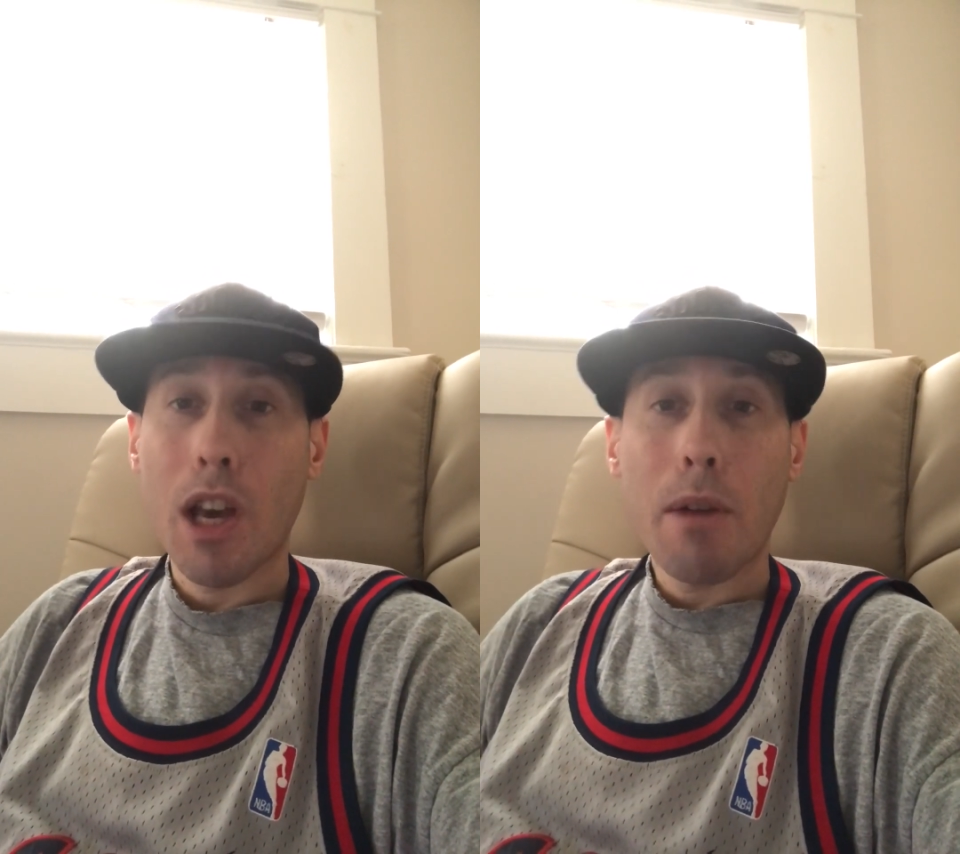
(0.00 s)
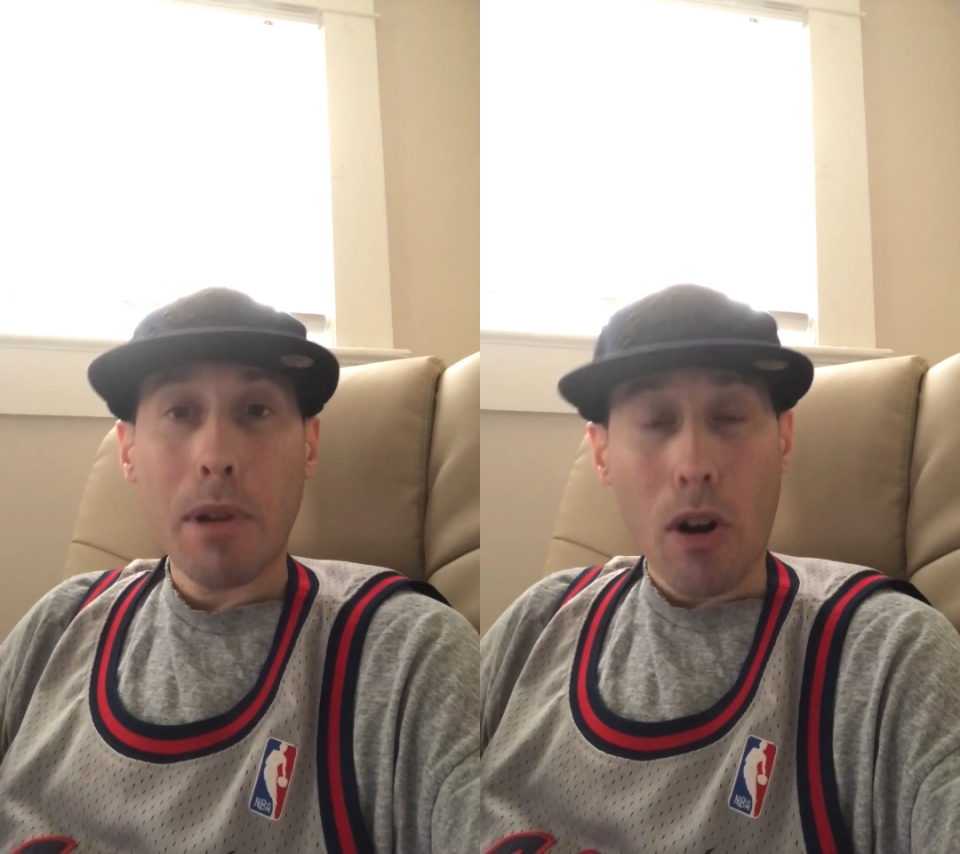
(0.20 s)

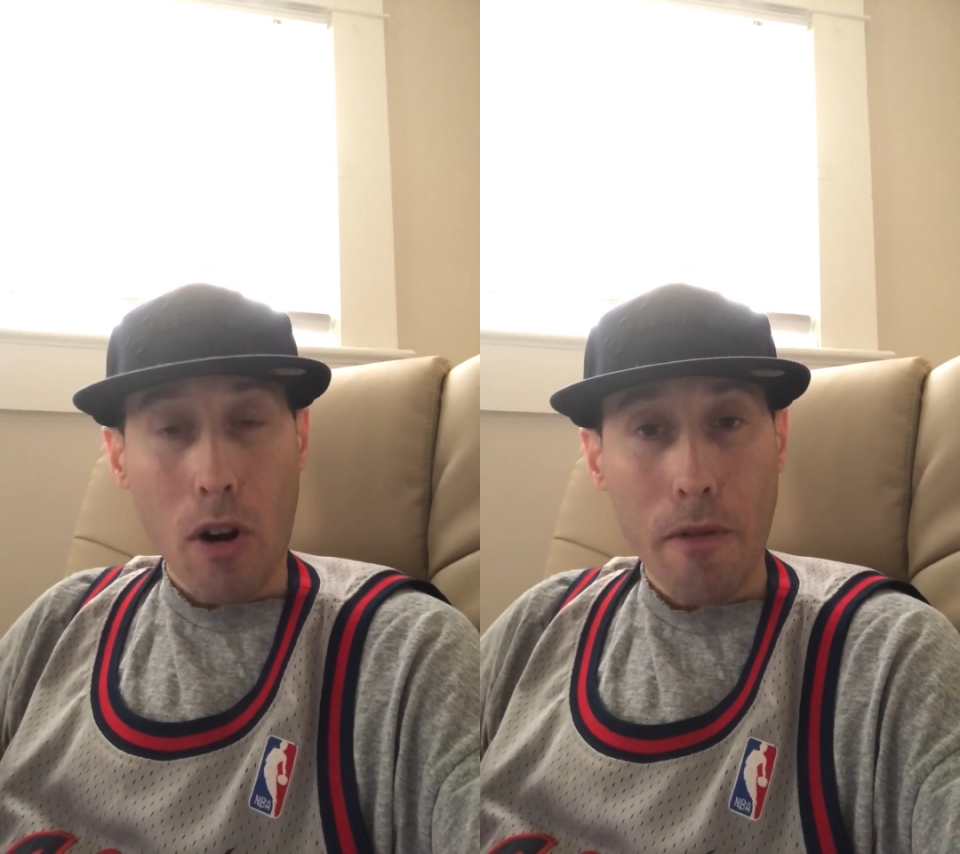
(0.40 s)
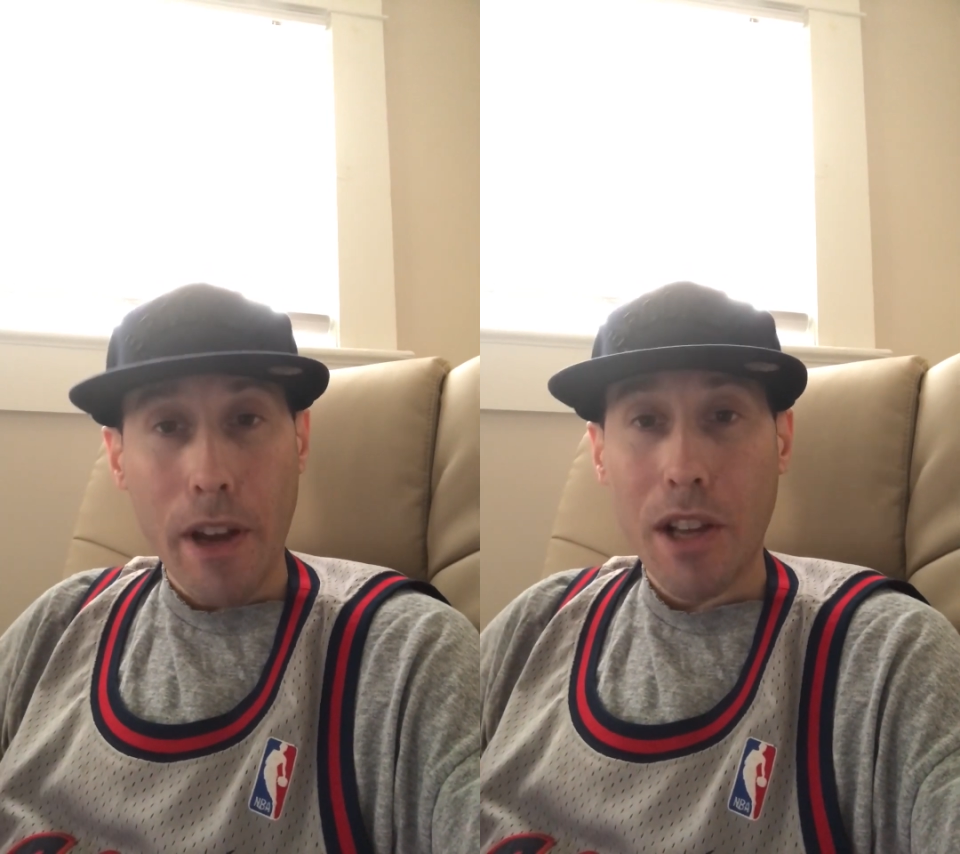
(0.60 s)
But
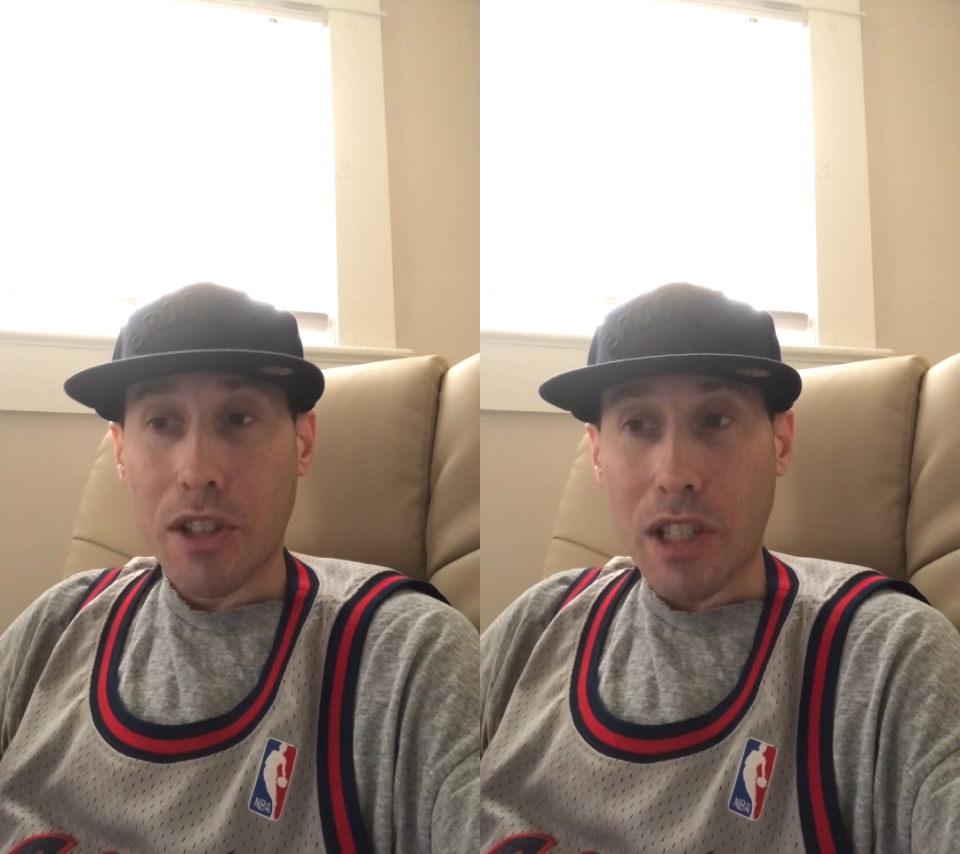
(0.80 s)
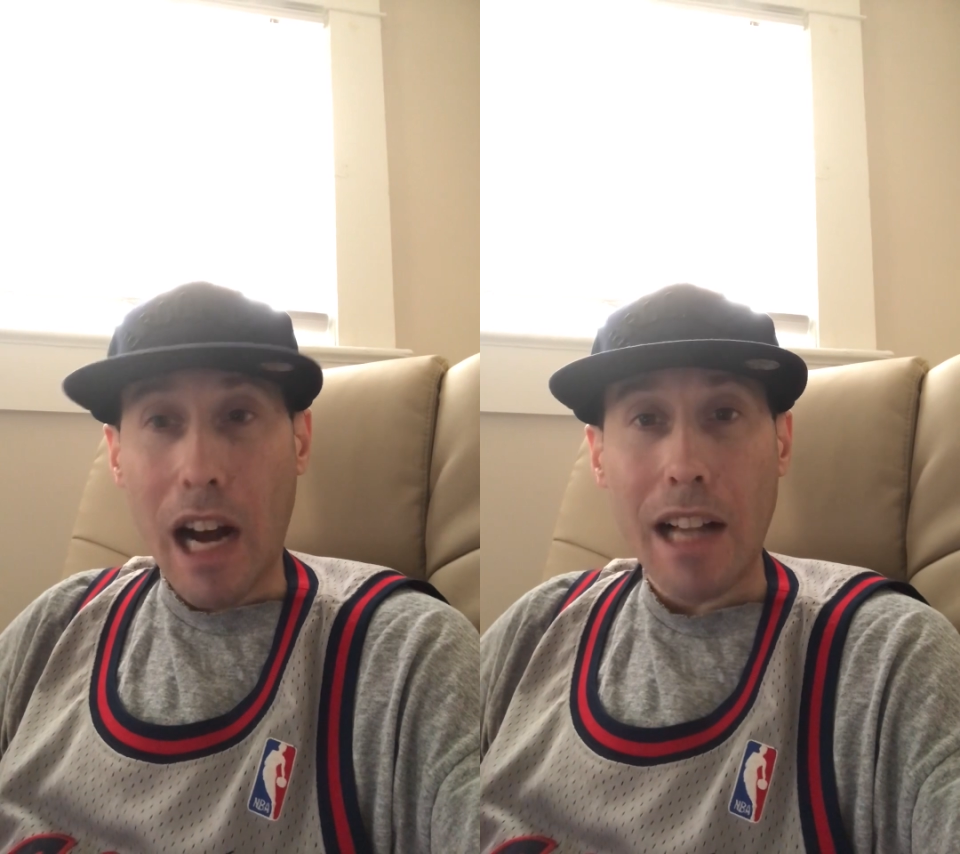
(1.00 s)
Irving has
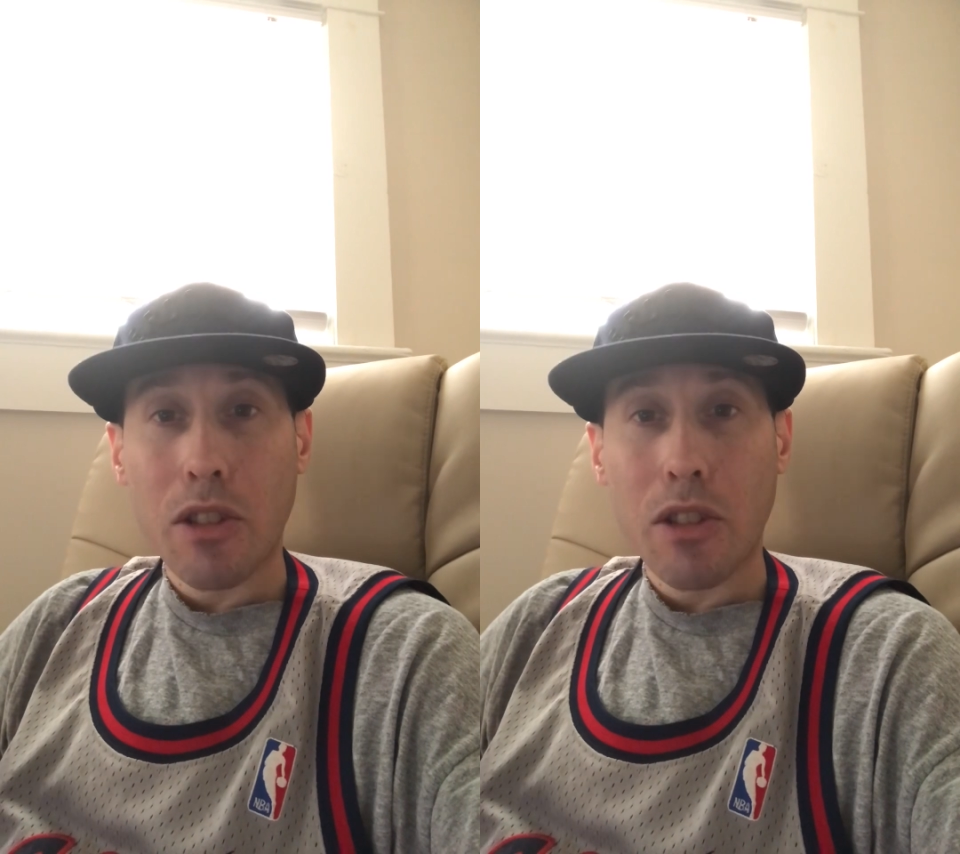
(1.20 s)
got